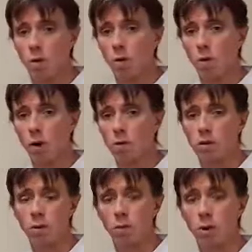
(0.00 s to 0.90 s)
We want to
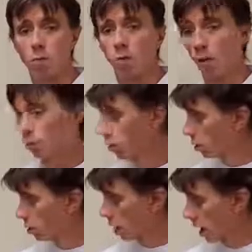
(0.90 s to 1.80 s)
see if we have problems with
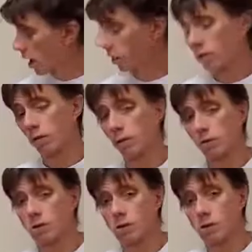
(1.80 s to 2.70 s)
our genetics,
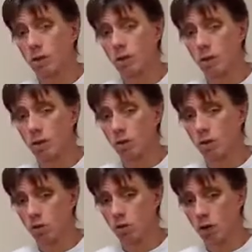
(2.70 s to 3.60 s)
such as the
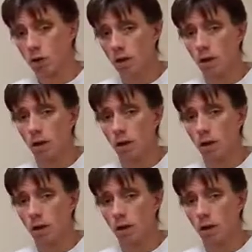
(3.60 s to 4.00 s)
MTHFR gene